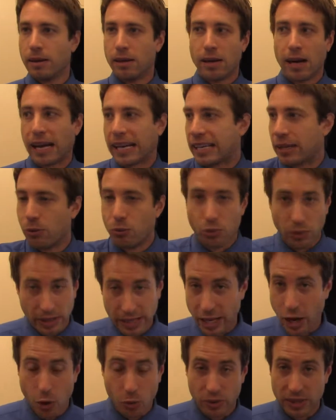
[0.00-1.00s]
I can
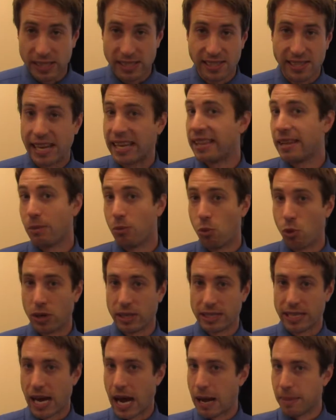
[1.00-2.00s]
really only say them one
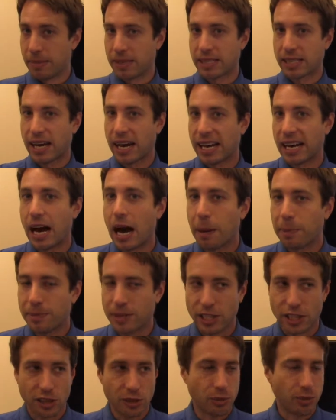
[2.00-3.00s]
time. It's kind of up
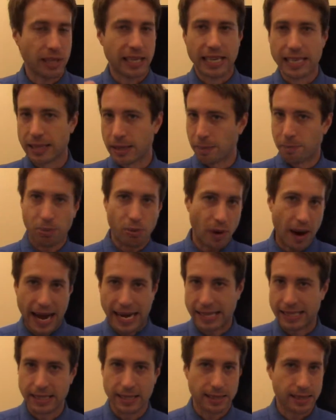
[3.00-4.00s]
to you to get the
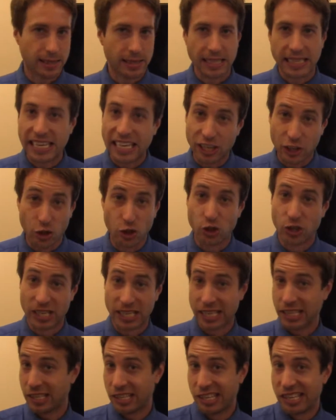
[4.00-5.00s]
practice, to get good
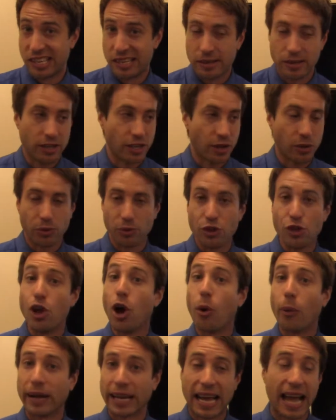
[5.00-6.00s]
at
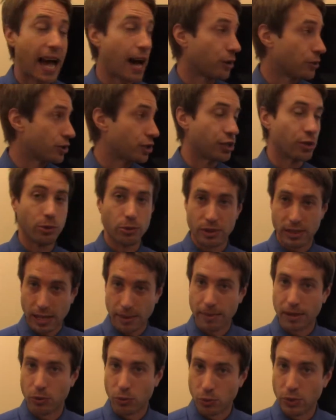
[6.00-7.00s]
knowing how to use
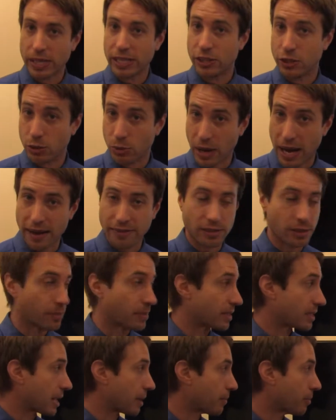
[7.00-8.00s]
them. And we do have some
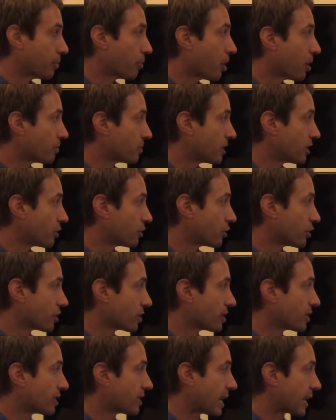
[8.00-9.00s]
example problems here in
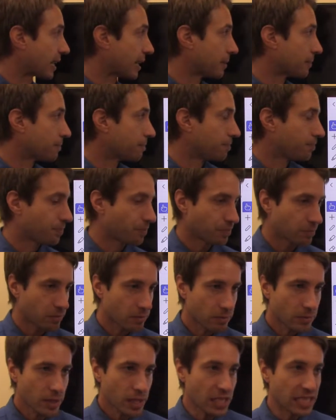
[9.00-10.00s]
just a second.
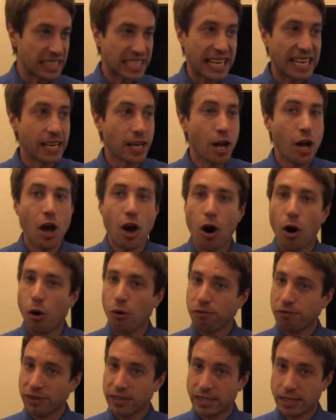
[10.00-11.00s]
Again,
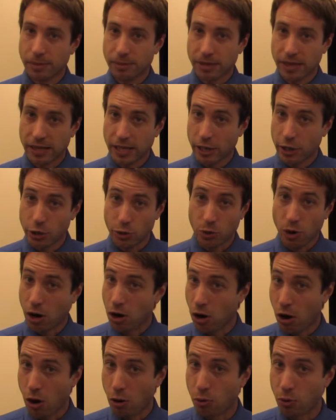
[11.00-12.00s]
hopefully something that you
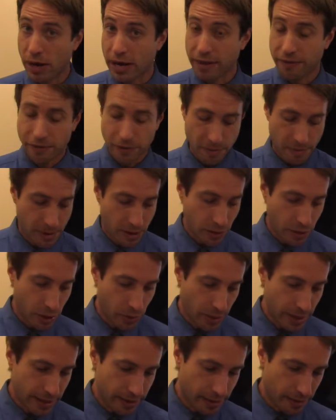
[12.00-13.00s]
are already familiar
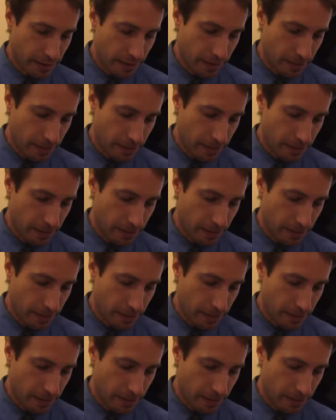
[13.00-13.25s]
with.